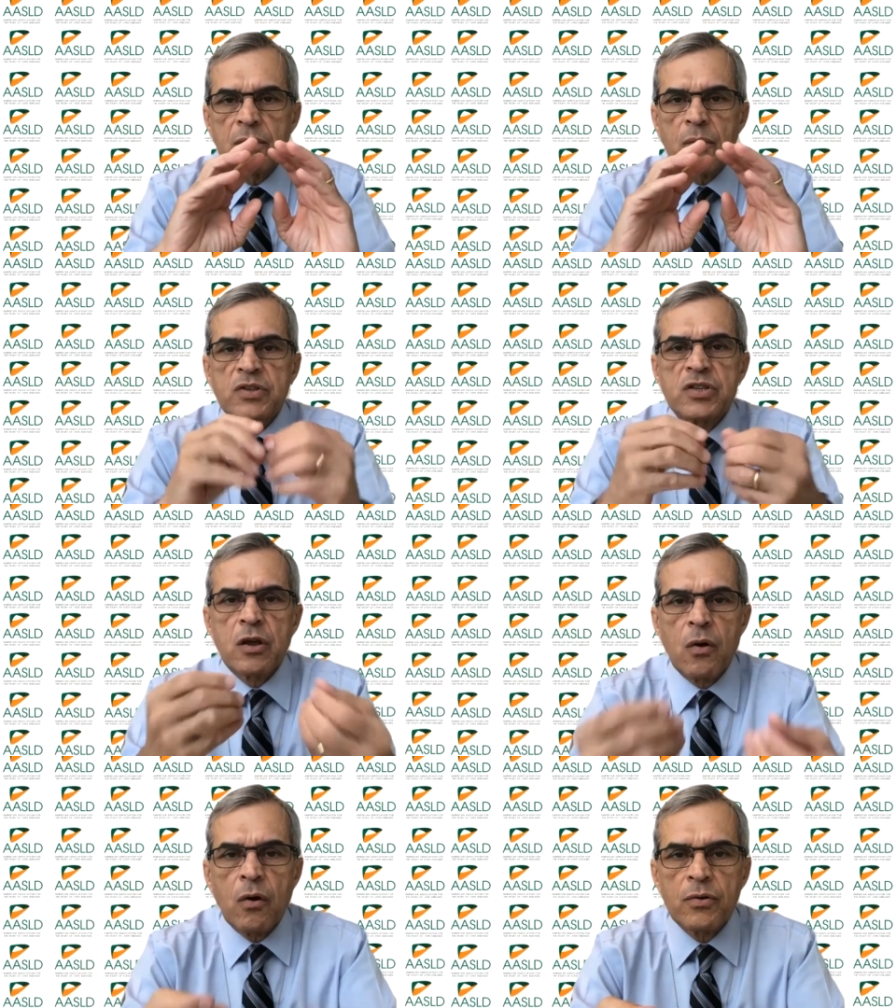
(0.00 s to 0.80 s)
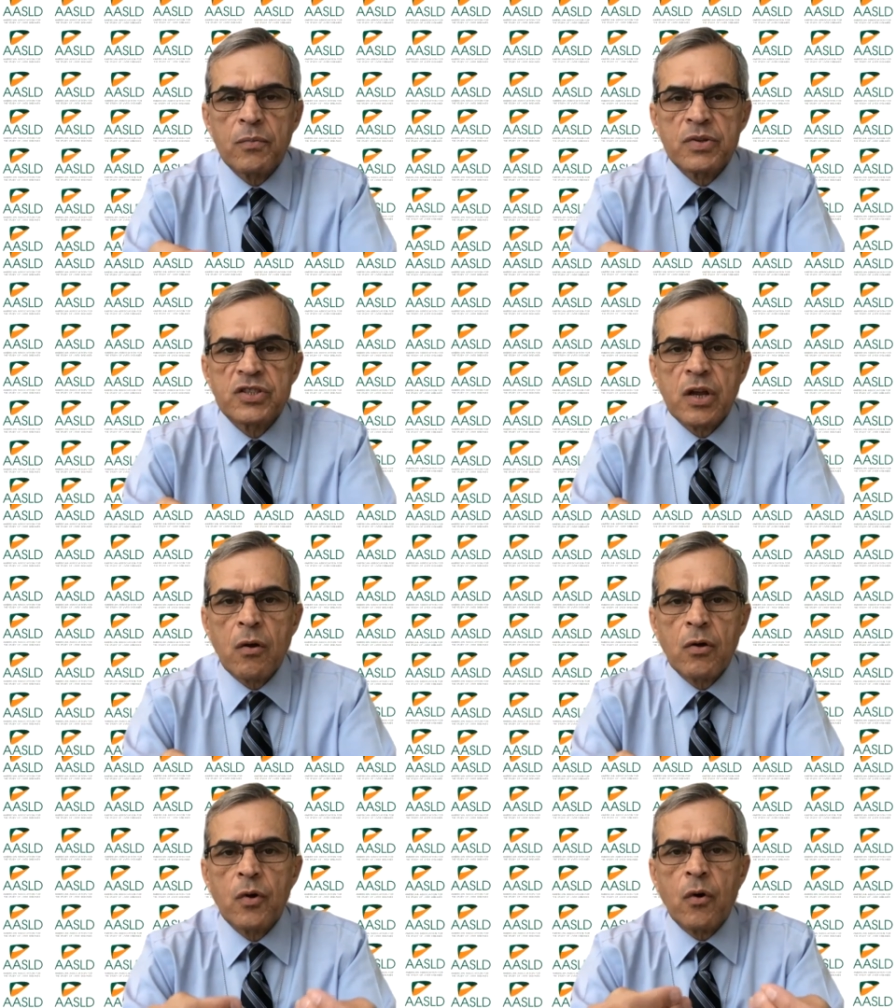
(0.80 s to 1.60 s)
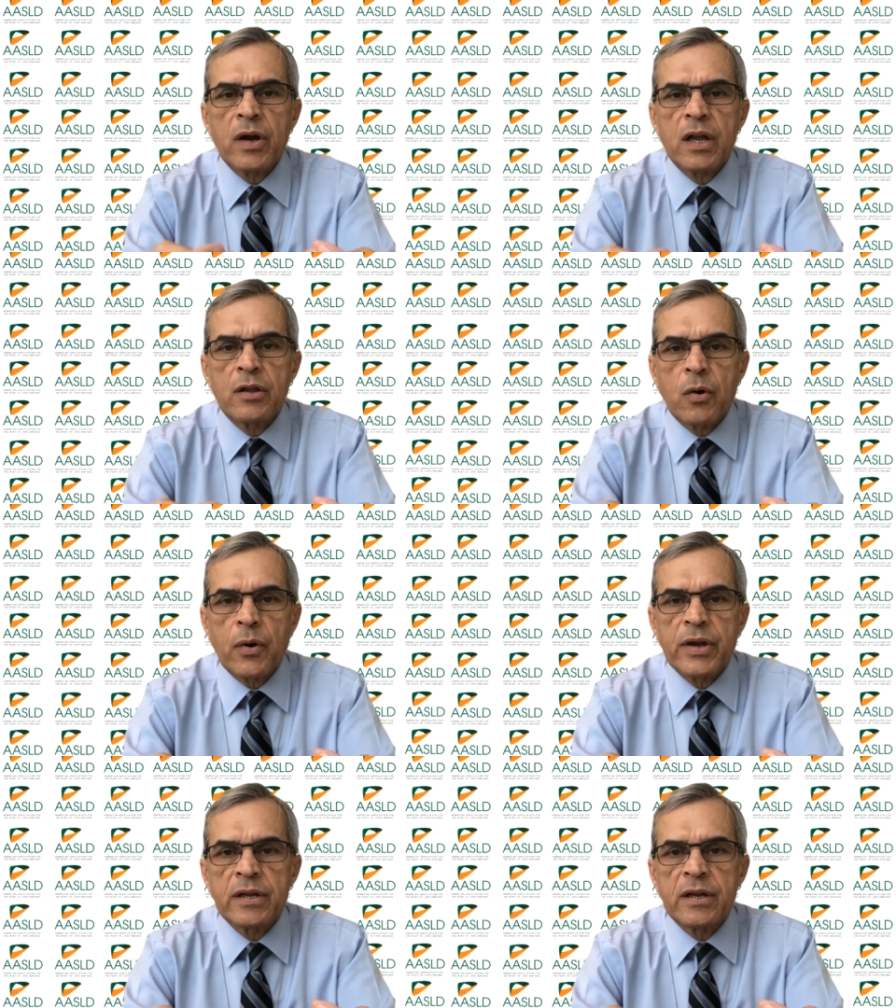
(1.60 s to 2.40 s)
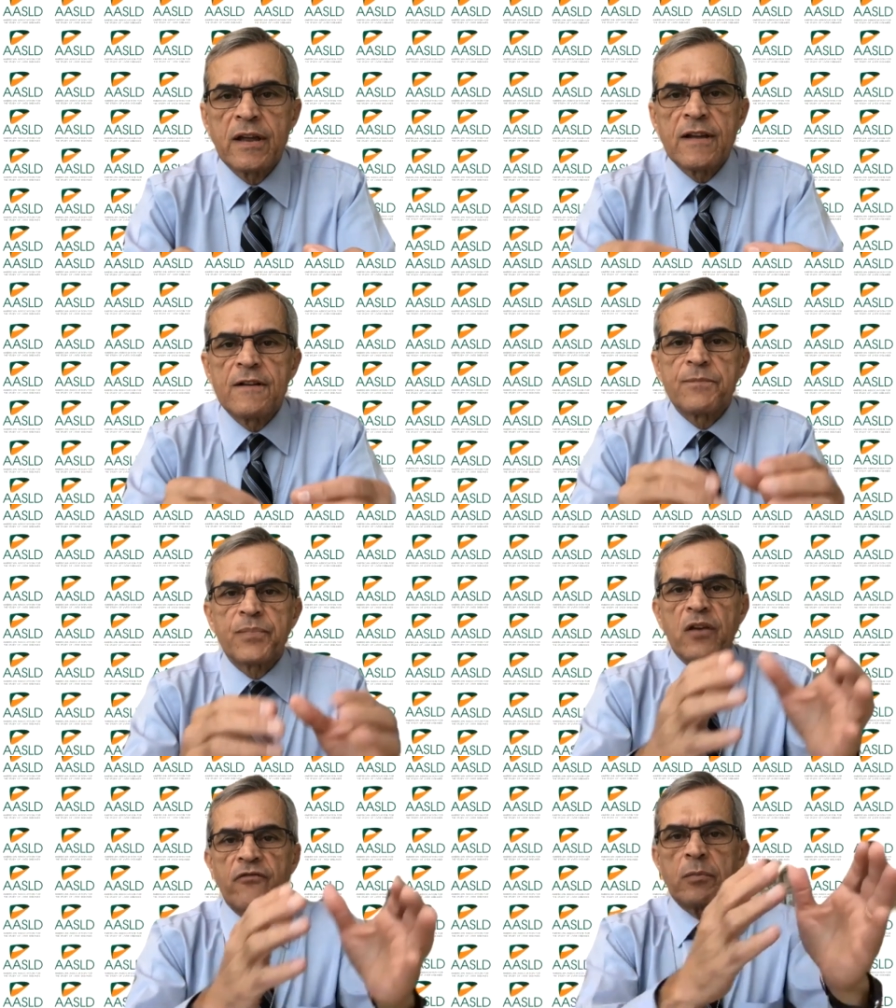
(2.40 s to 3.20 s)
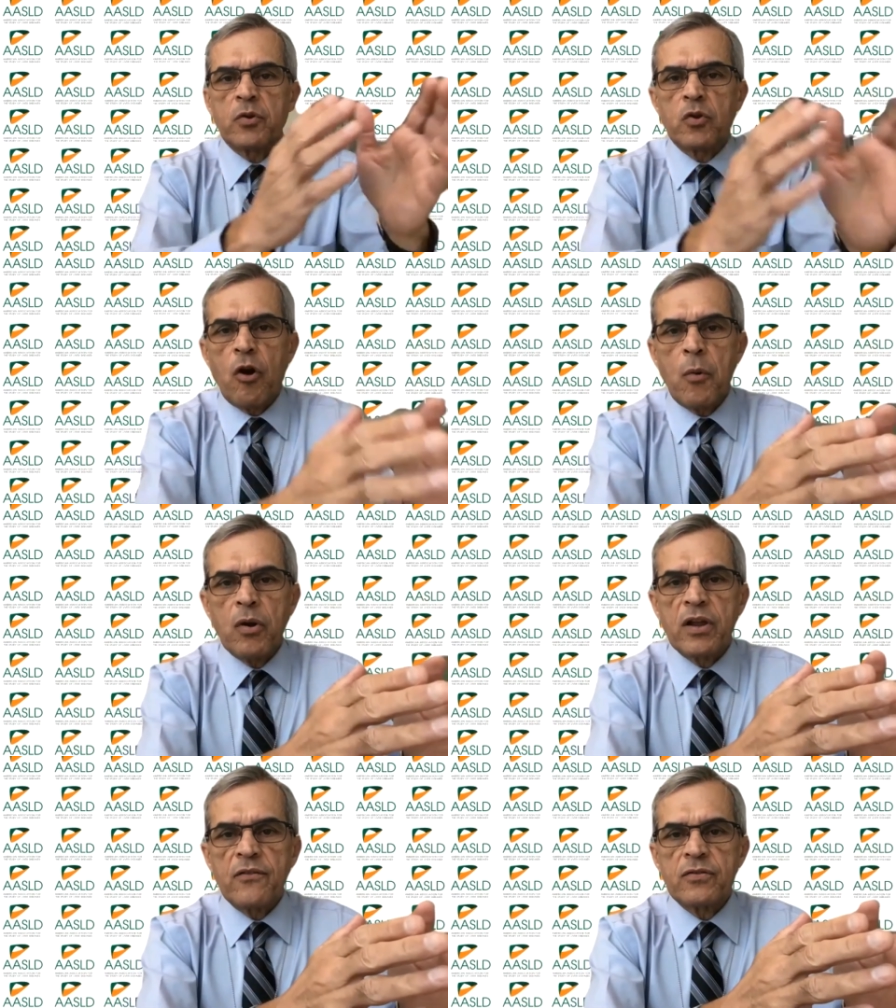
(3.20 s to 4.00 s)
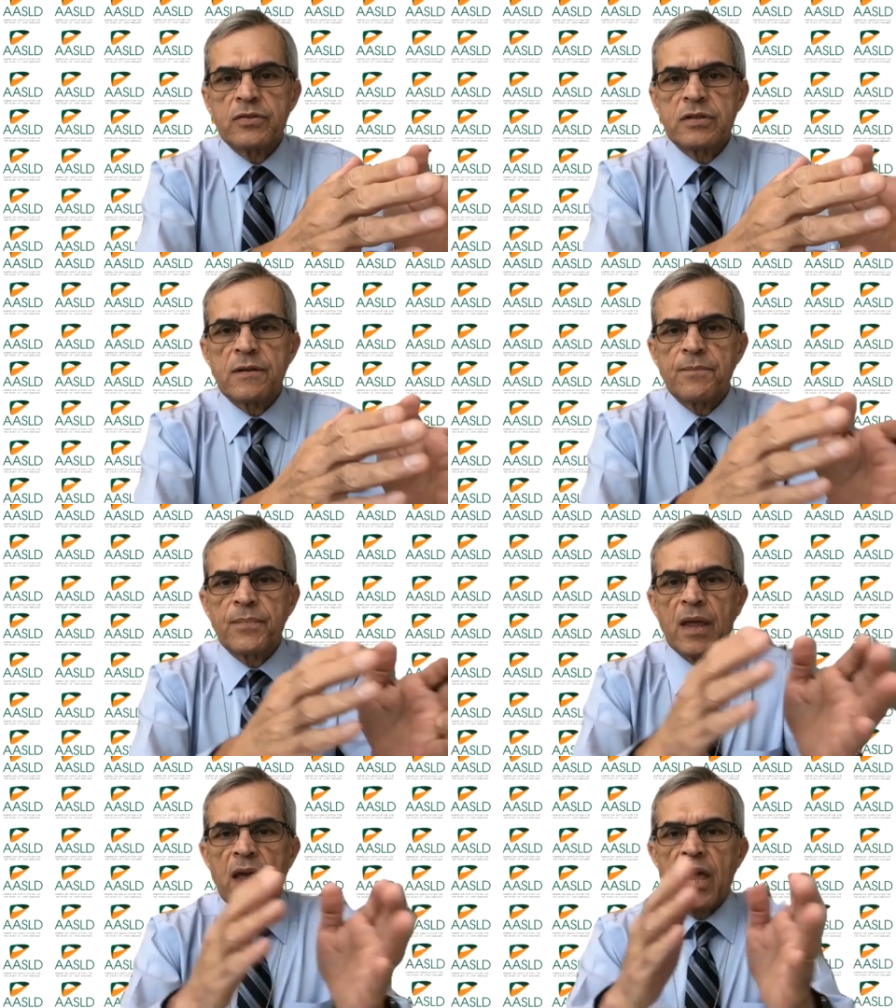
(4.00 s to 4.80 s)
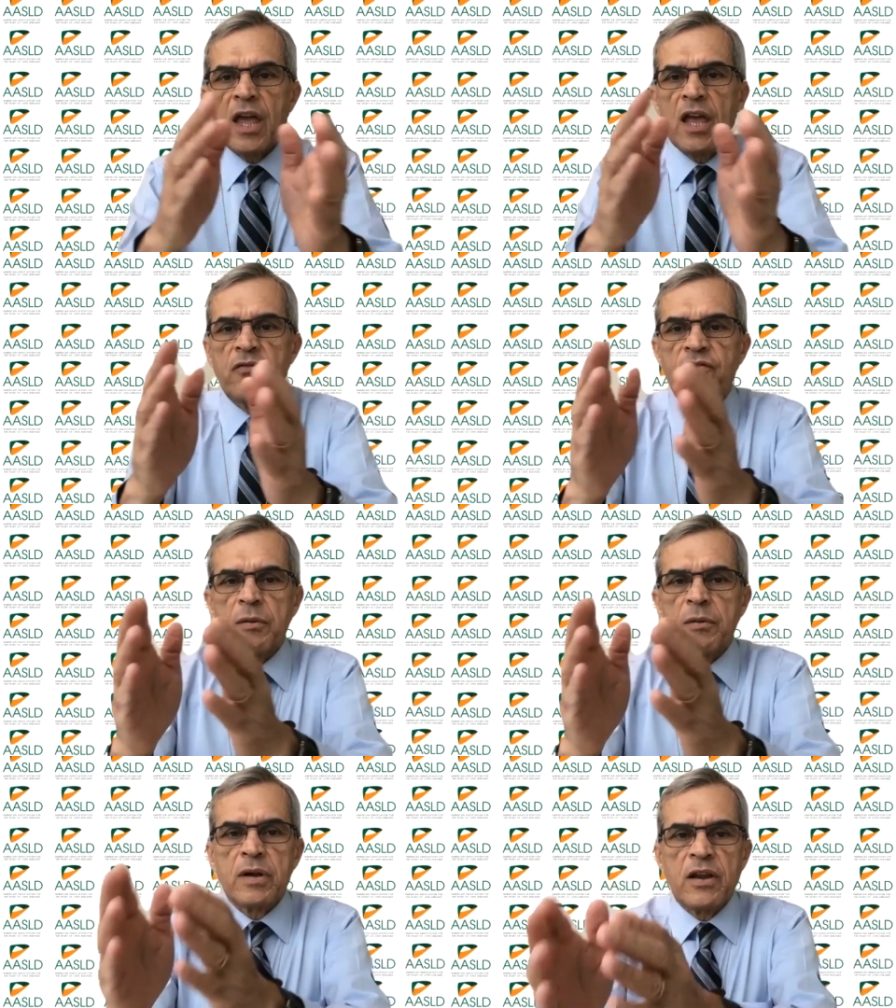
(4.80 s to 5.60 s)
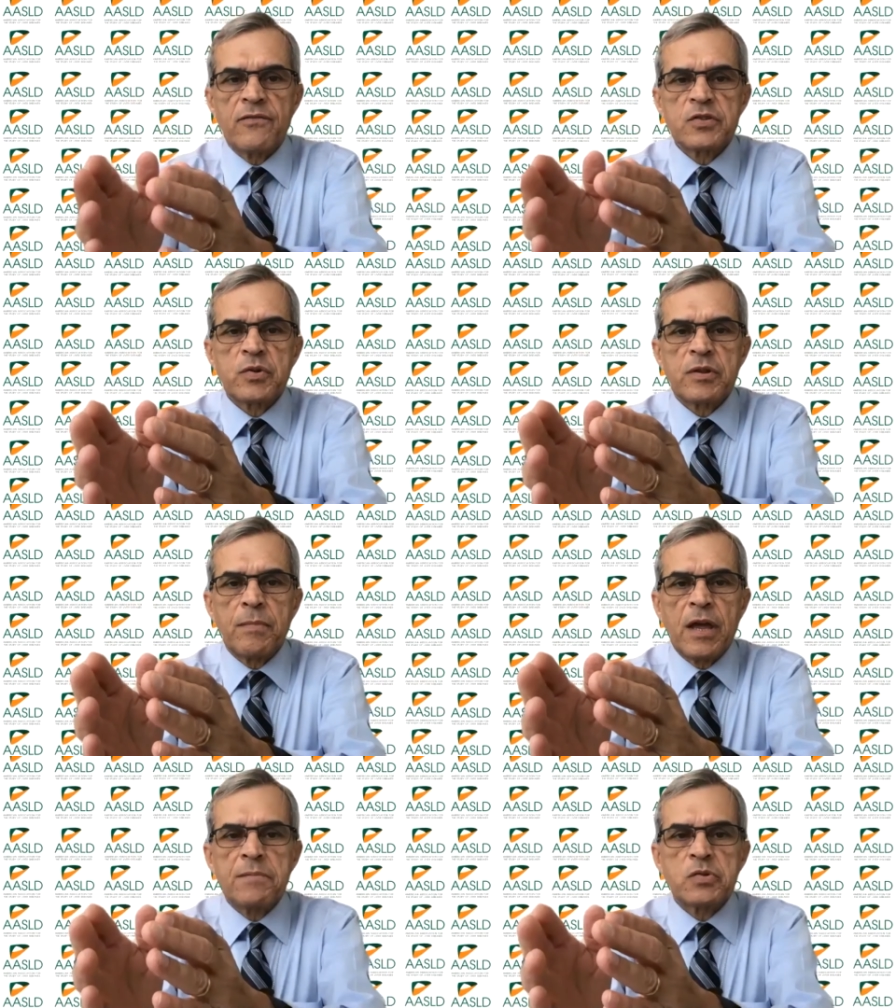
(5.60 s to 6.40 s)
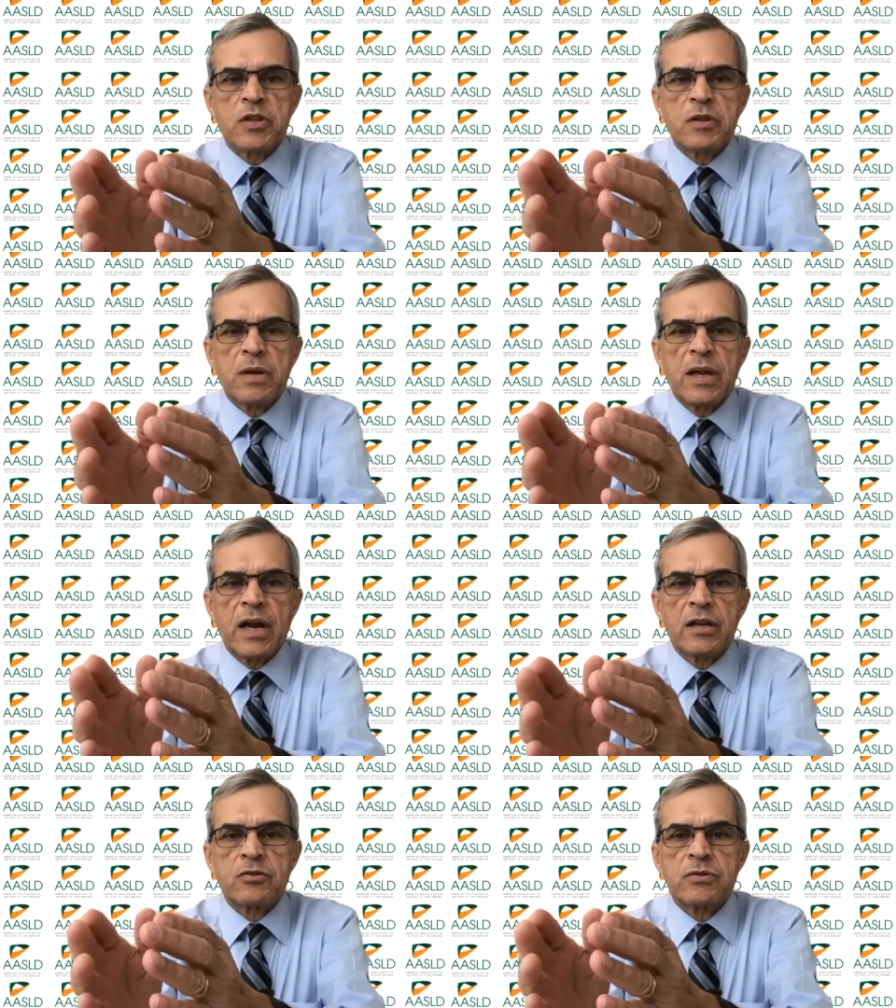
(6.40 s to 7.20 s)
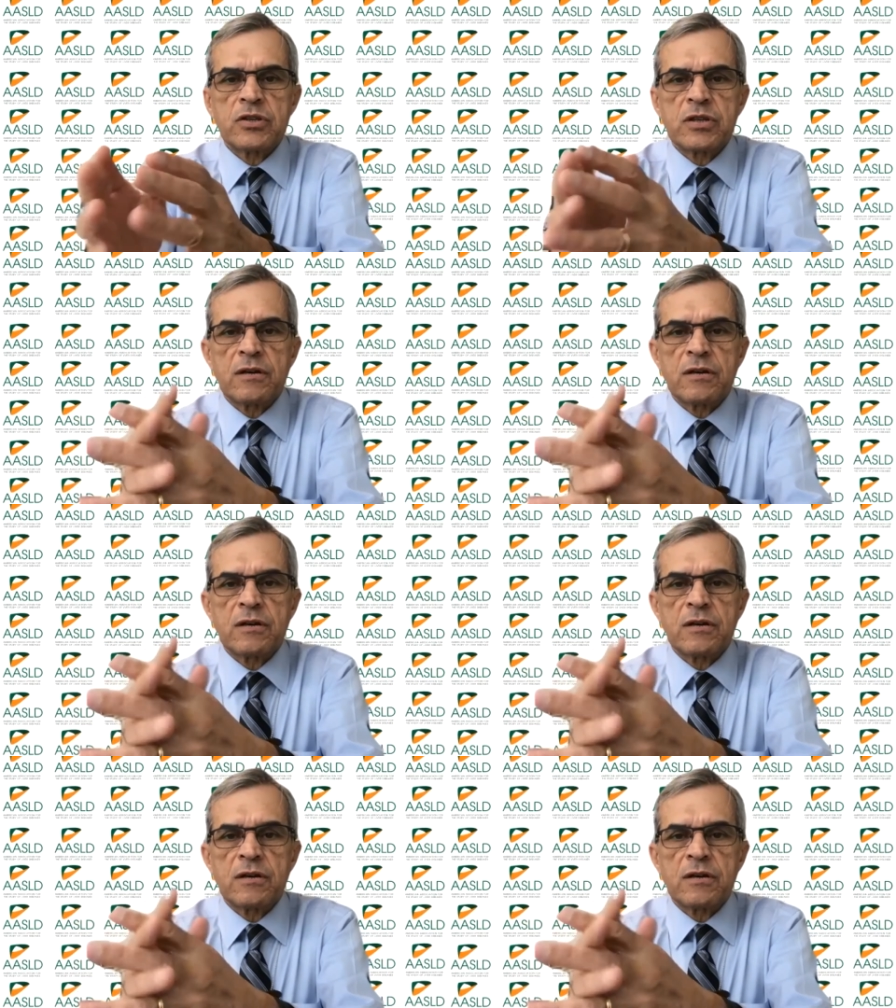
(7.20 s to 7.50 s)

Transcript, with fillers: which he called, which they called organoid, from normal livers and from livers with babies with biliary atresia.